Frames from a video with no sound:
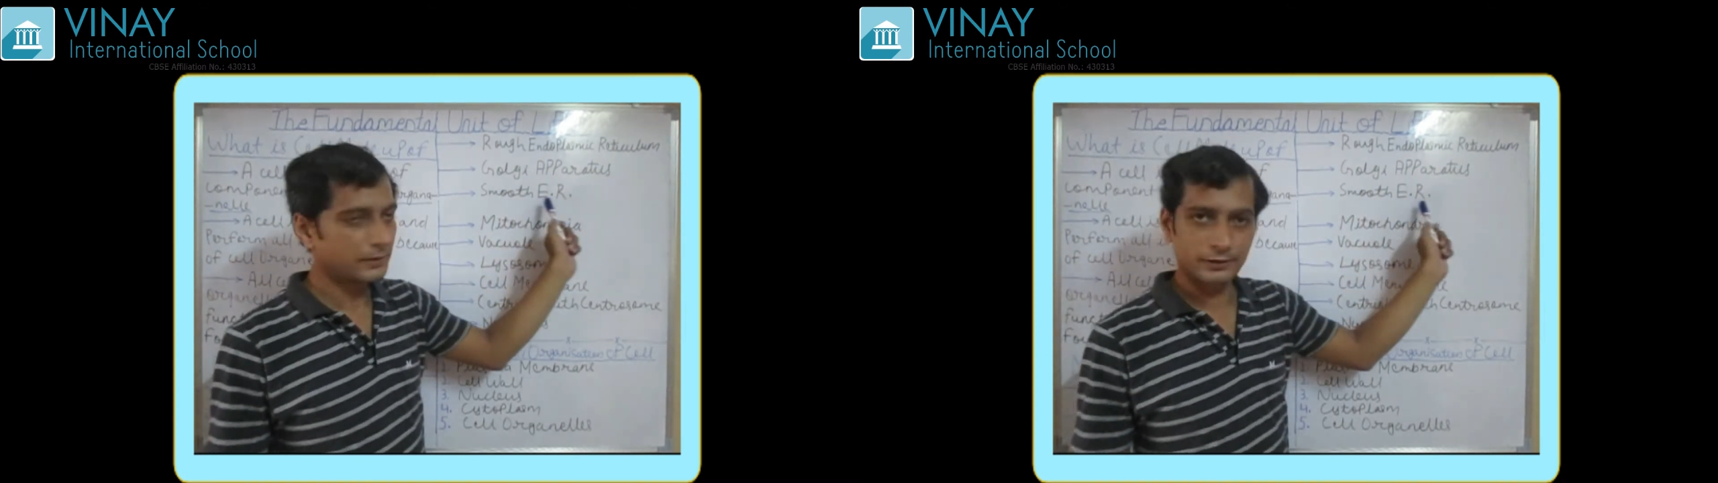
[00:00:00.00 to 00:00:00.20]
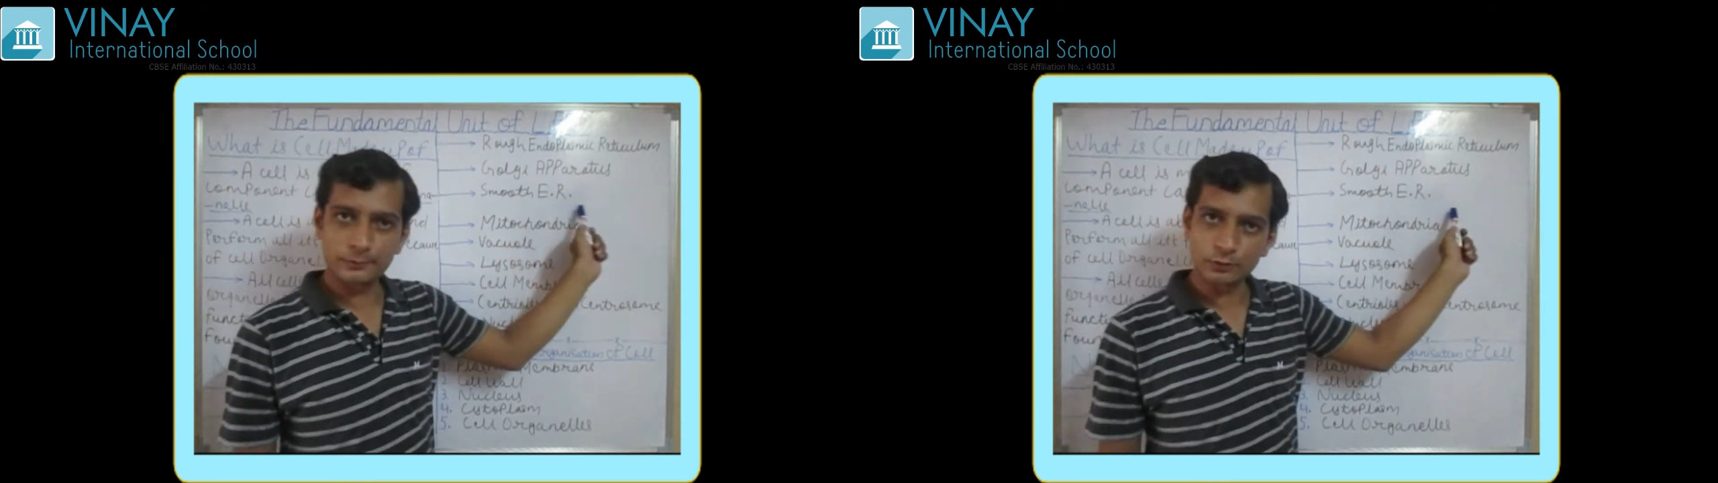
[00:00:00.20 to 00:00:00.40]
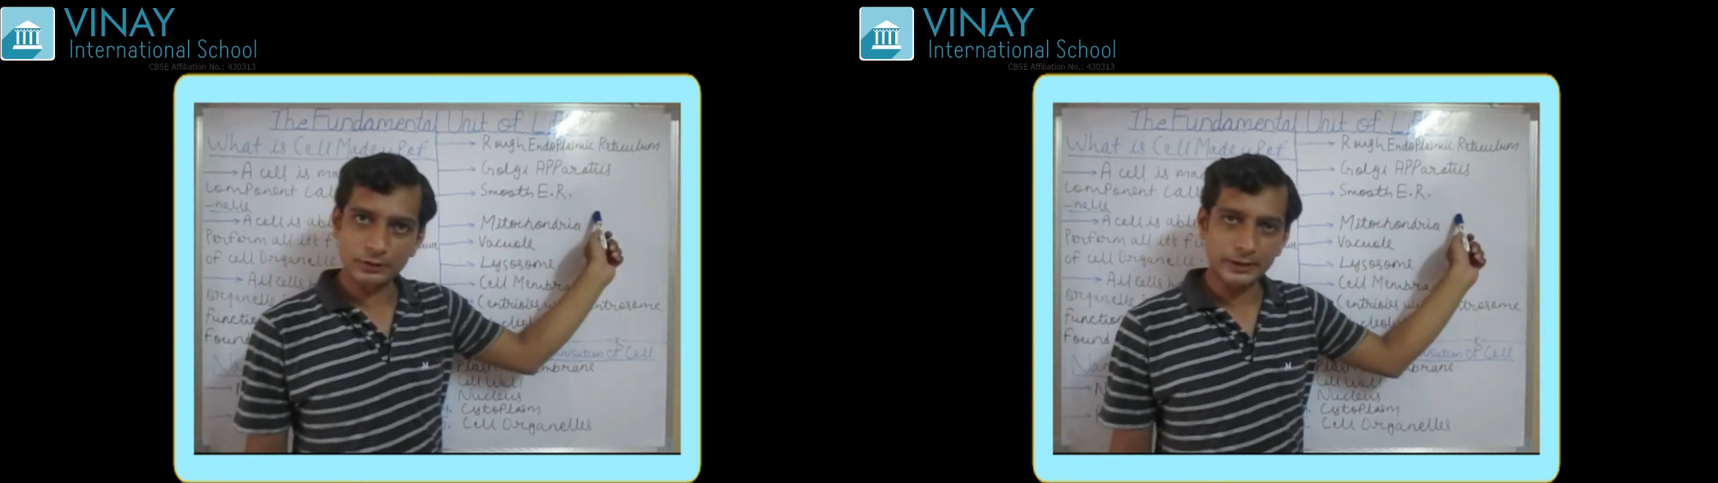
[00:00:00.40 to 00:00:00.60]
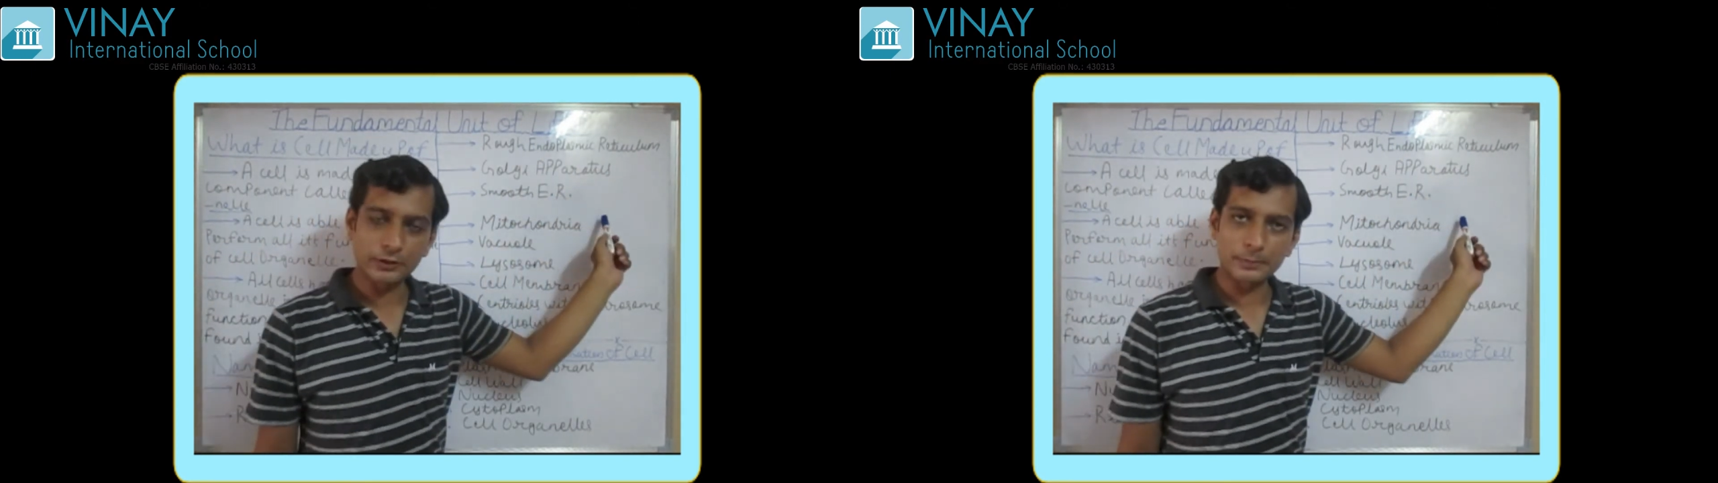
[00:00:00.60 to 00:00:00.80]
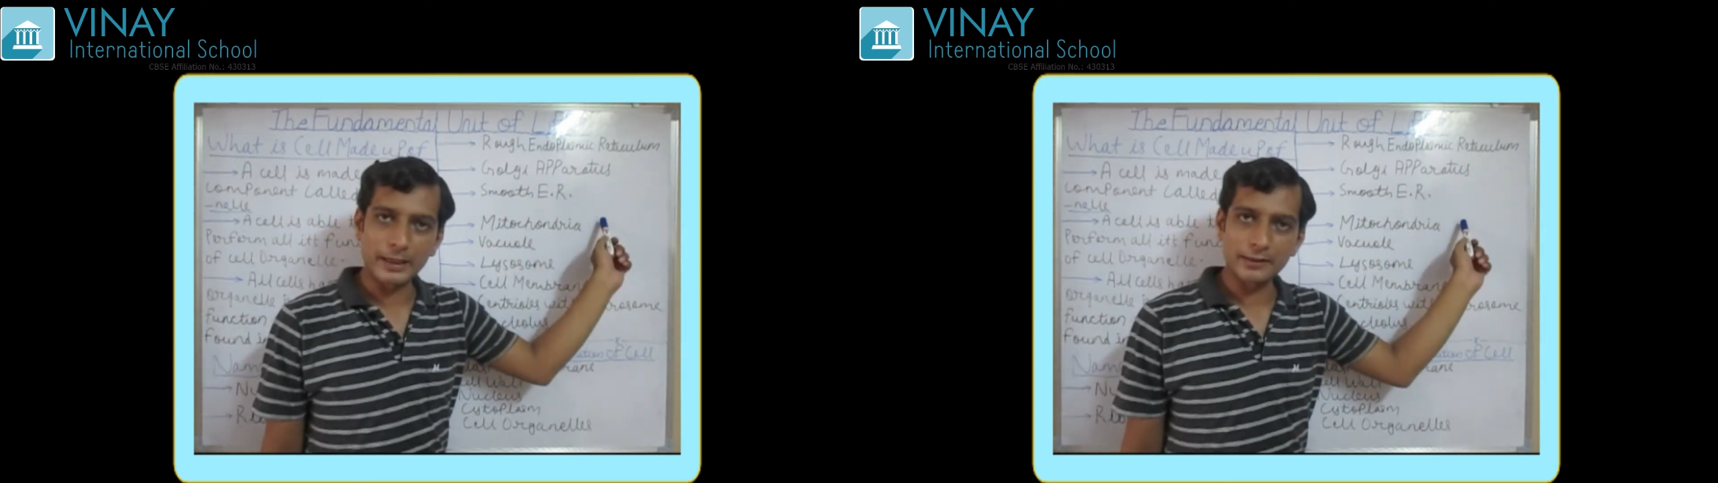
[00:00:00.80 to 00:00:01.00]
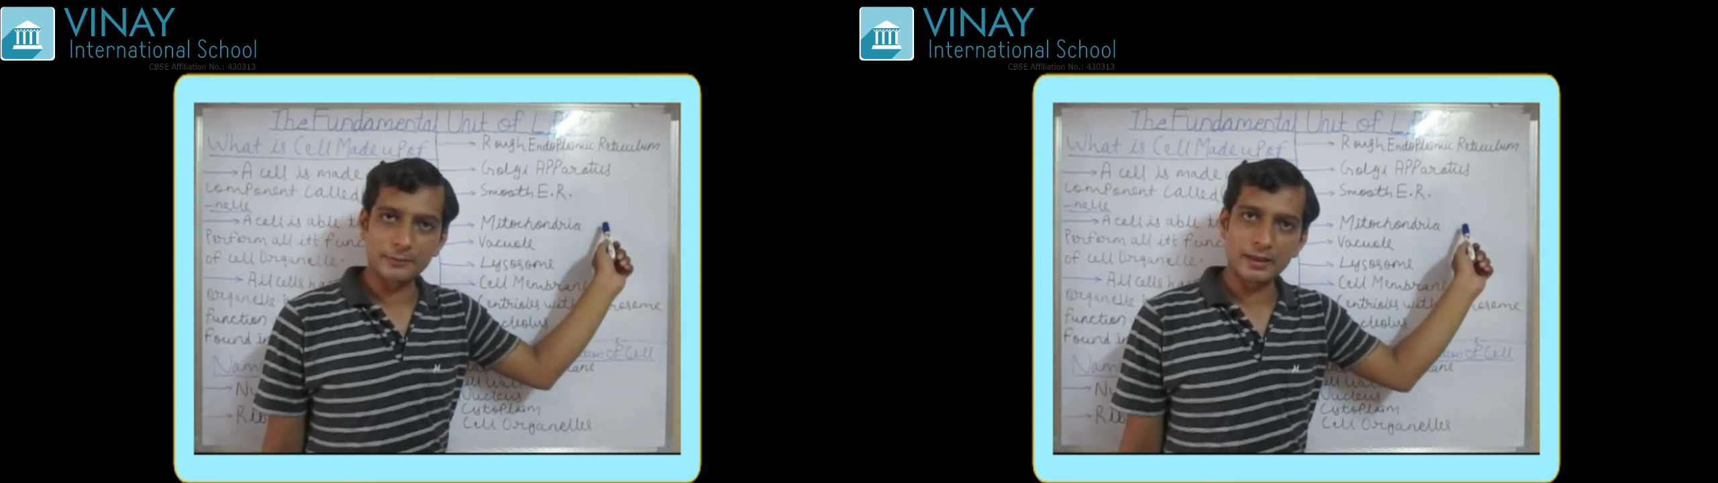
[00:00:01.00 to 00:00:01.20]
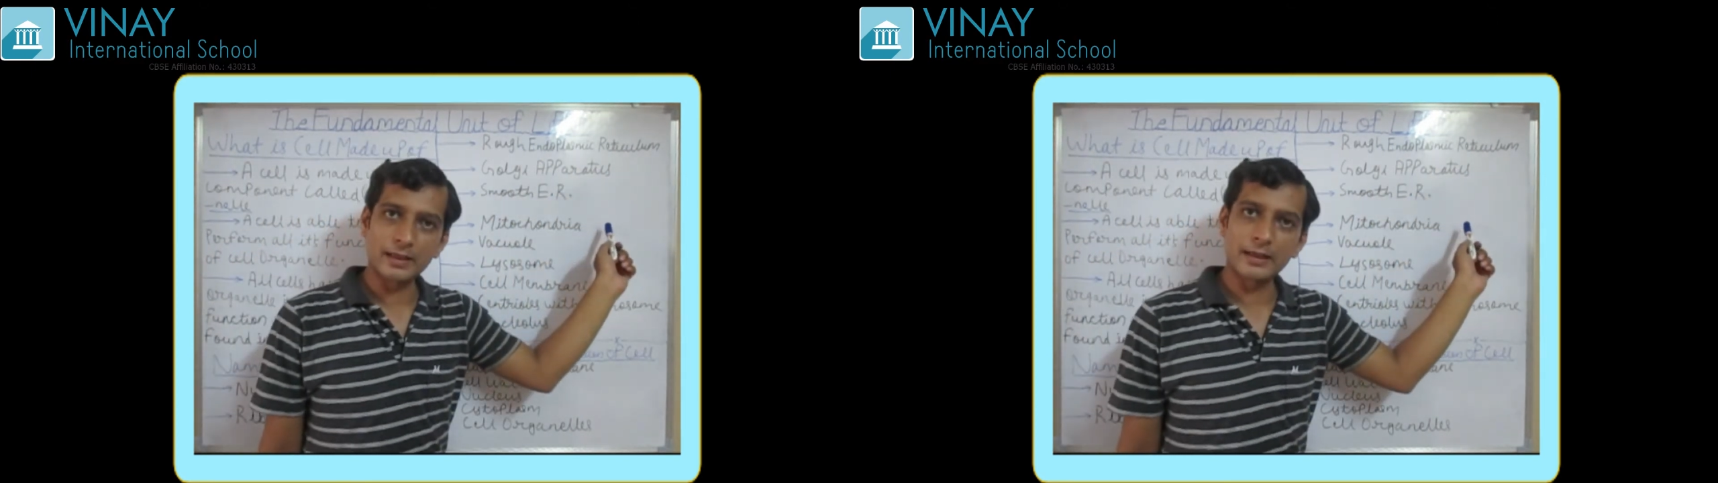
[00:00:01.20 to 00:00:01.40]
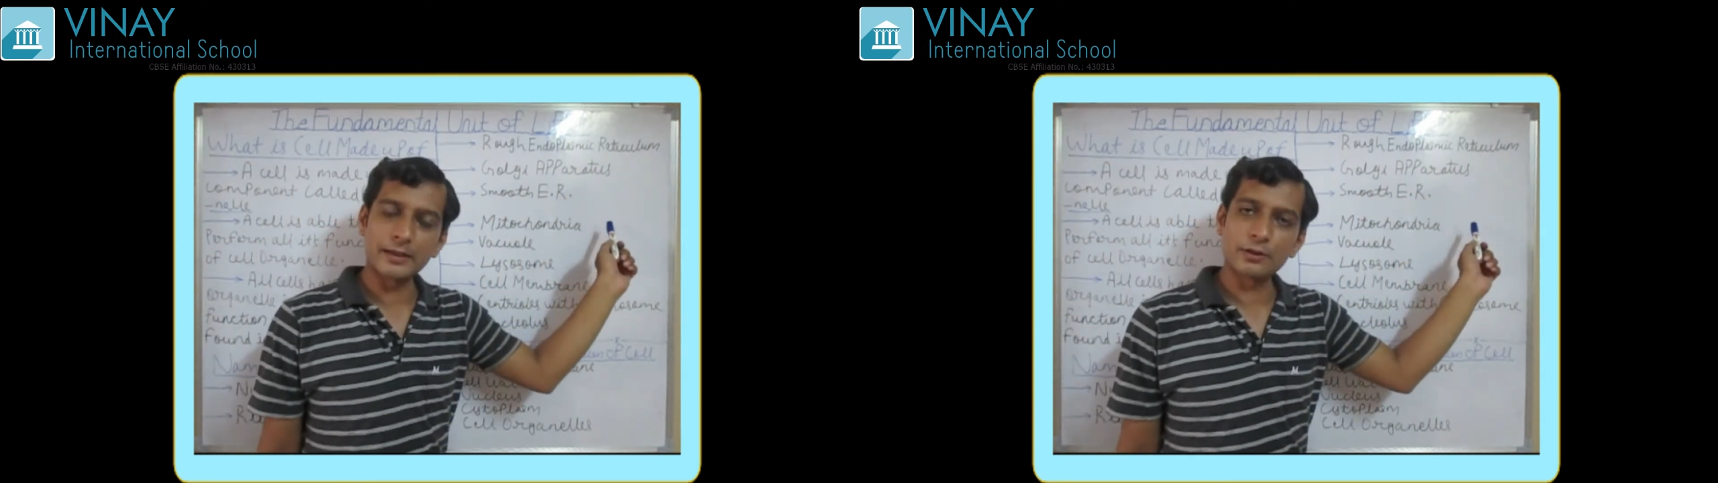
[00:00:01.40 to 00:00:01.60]
smooth
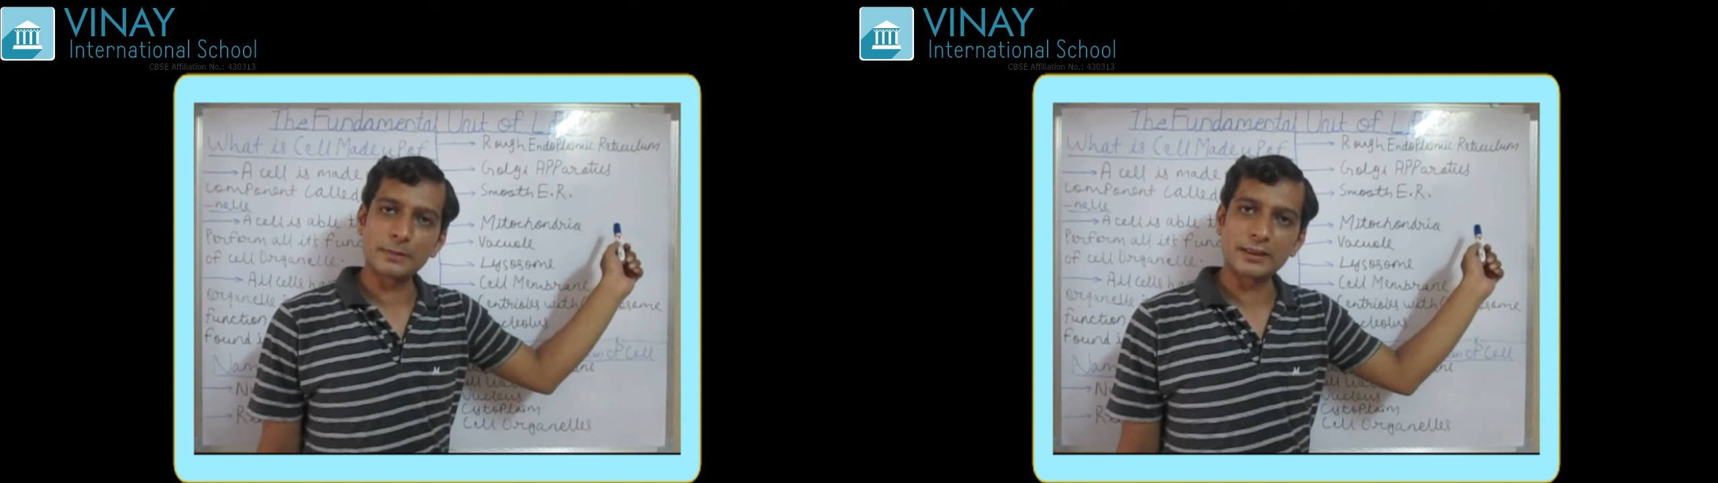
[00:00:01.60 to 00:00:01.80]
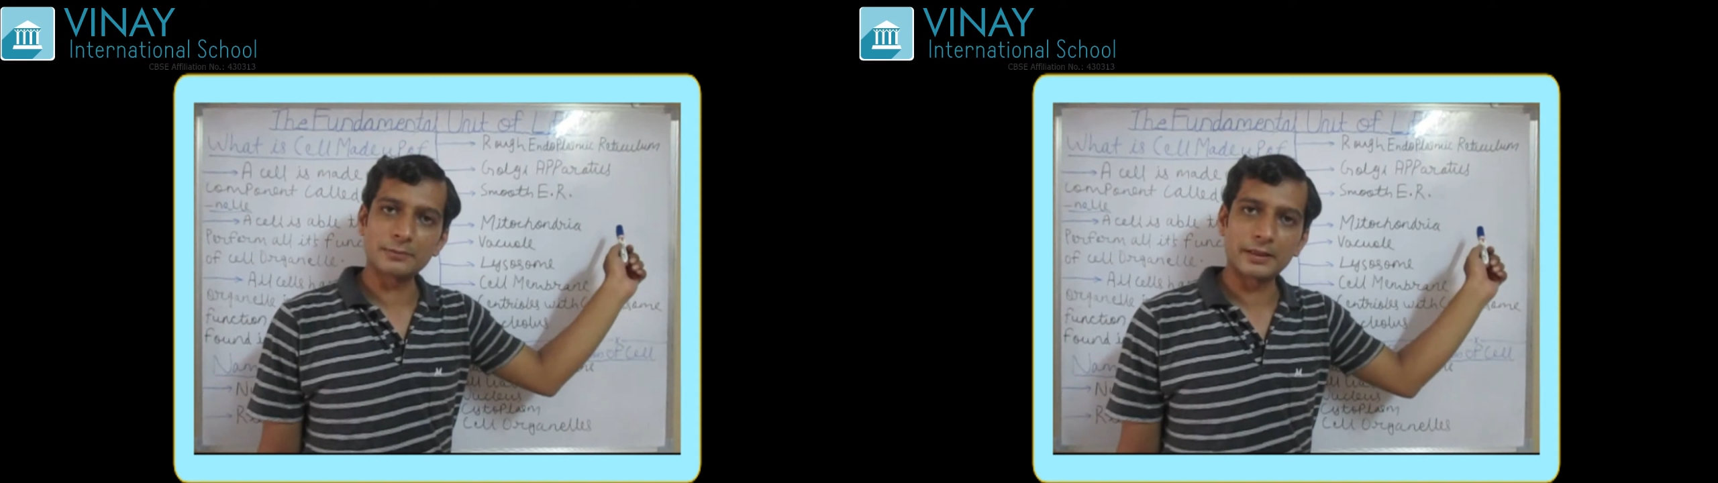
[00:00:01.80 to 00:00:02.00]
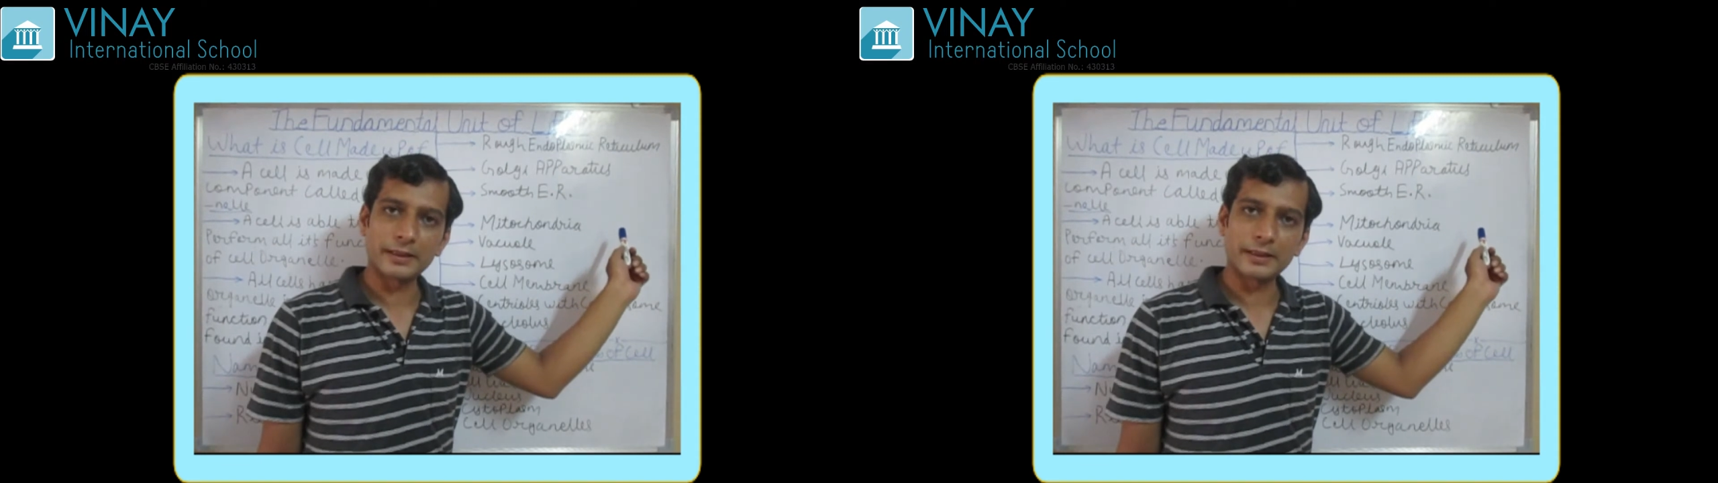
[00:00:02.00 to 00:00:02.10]
endoplasmic